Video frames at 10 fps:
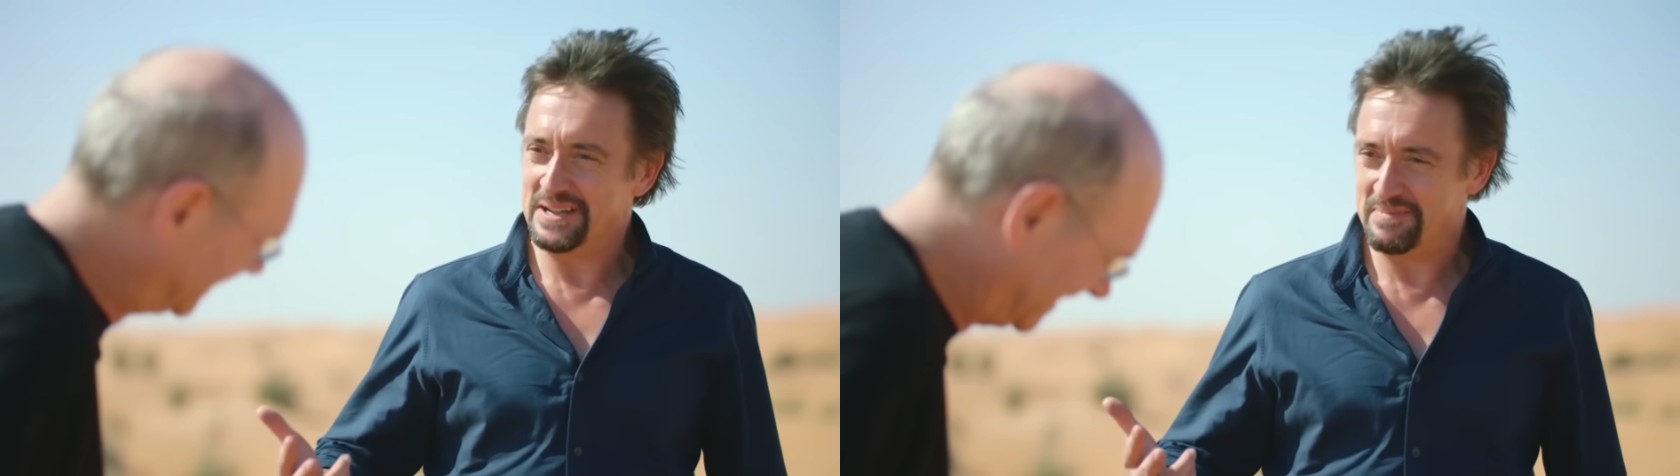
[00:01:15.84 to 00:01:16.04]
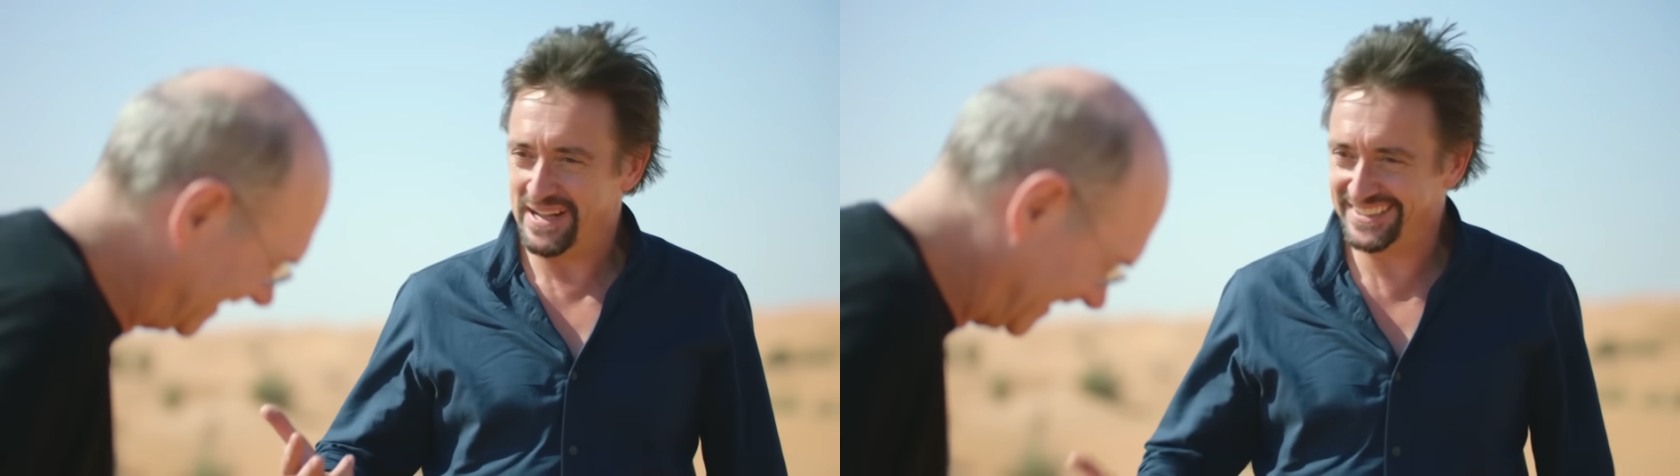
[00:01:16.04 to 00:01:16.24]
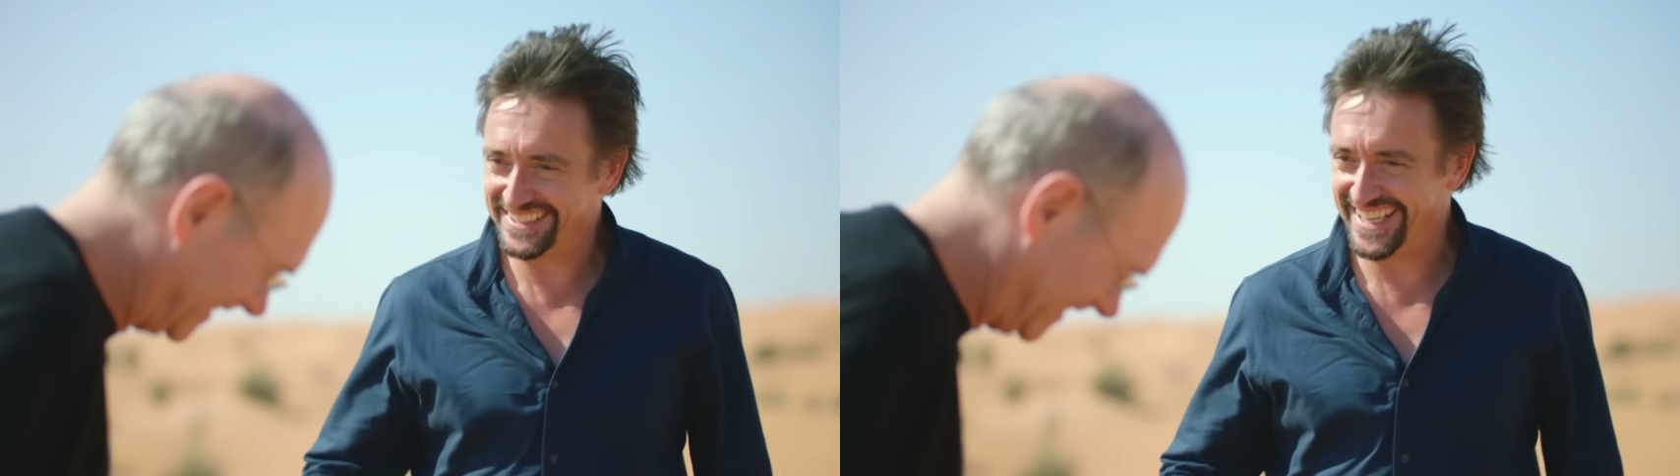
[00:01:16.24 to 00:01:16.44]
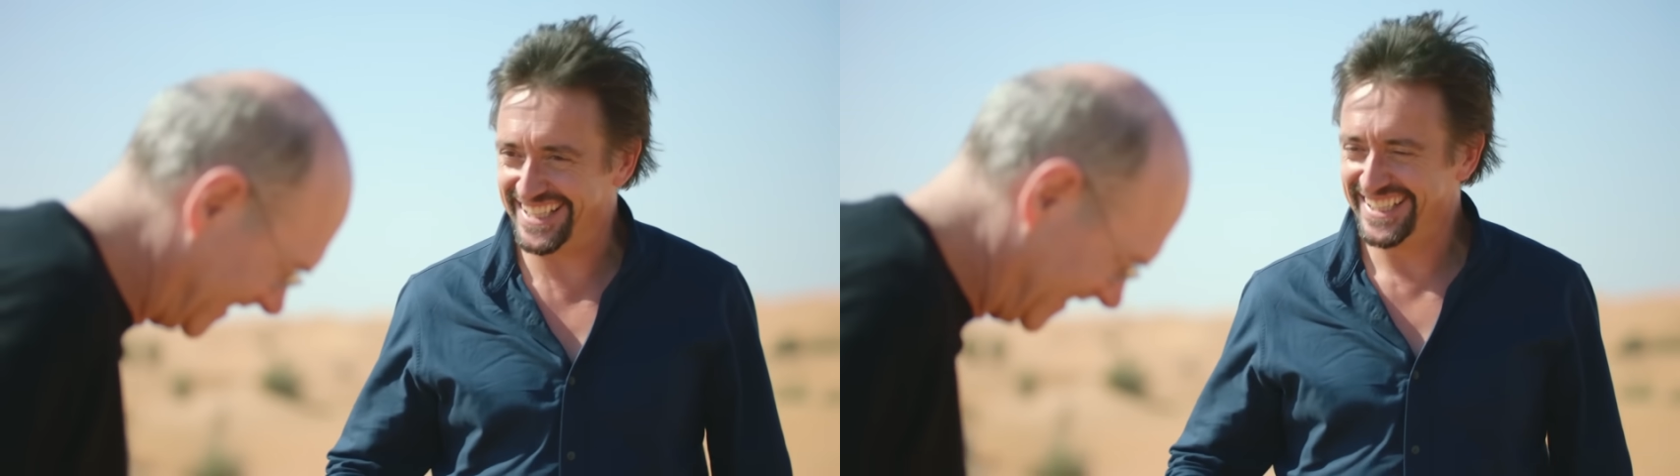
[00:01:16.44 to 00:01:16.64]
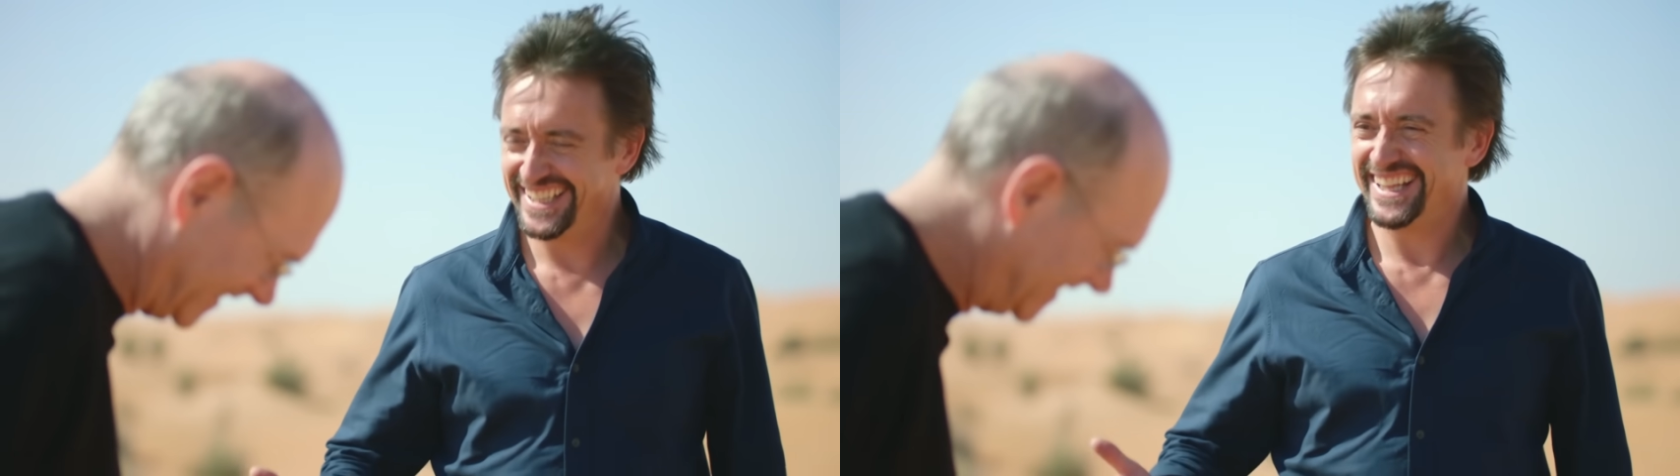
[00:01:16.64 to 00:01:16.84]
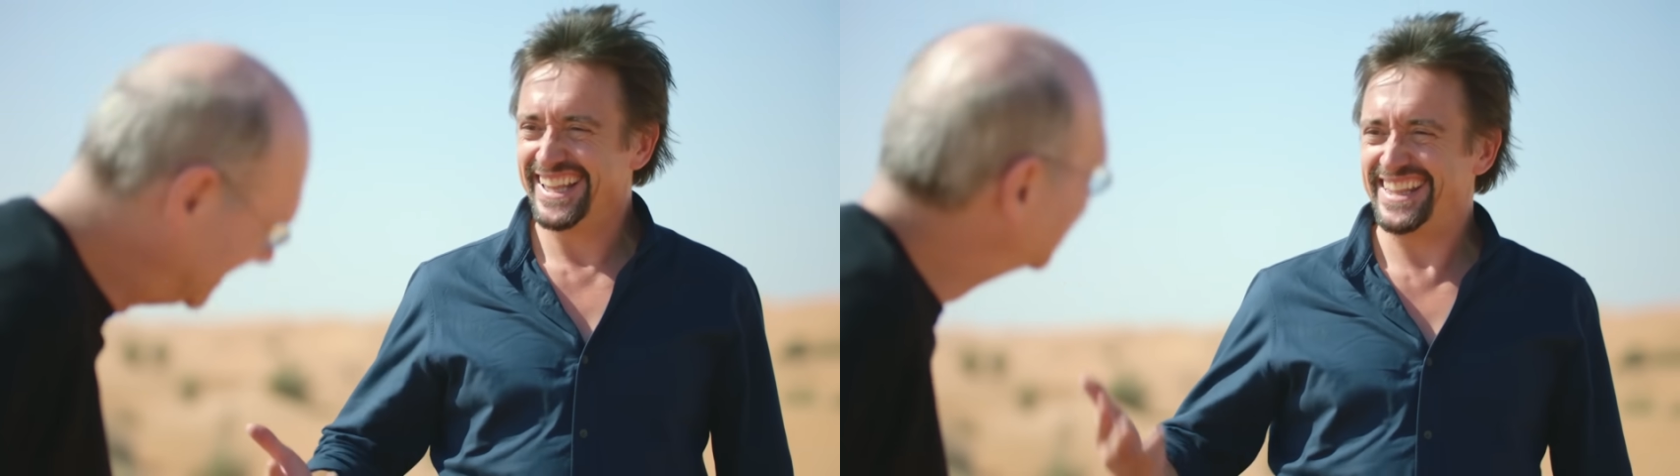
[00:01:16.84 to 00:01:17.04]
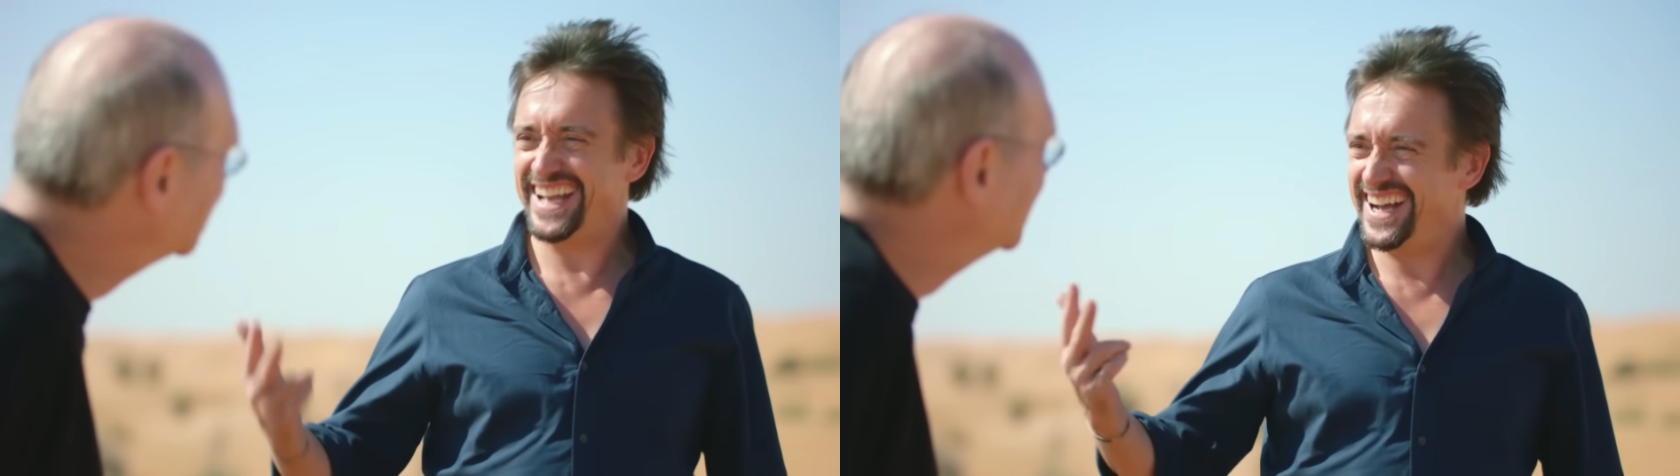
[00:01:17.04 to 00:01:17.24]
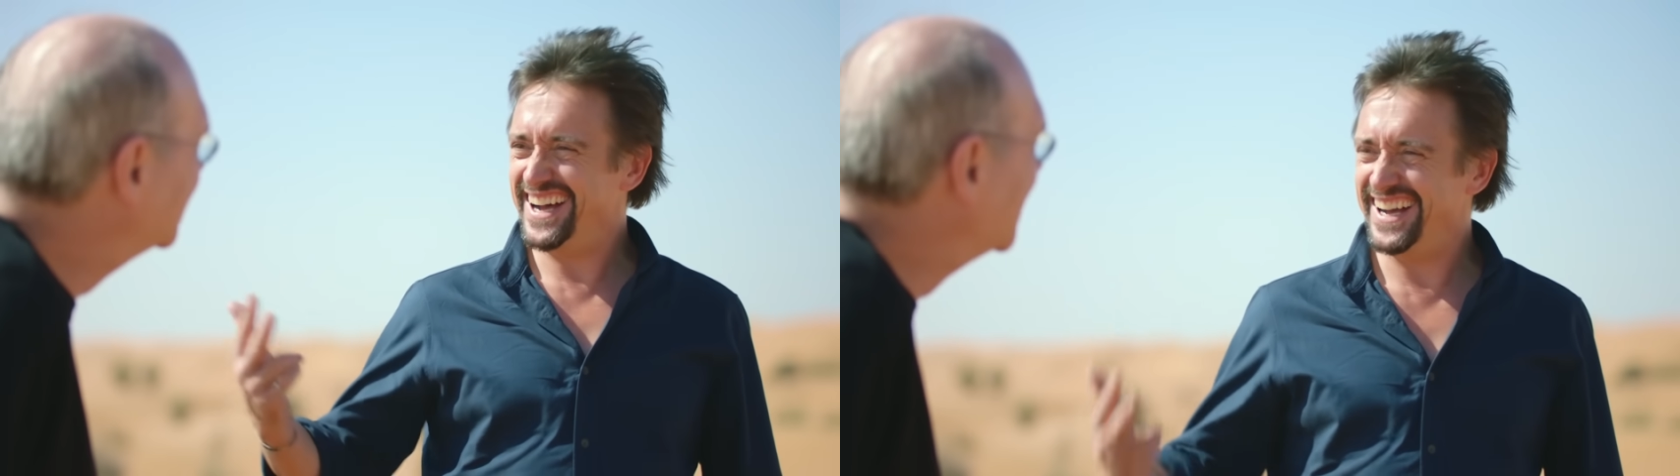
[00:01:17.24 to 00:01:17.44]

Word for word: if you're building that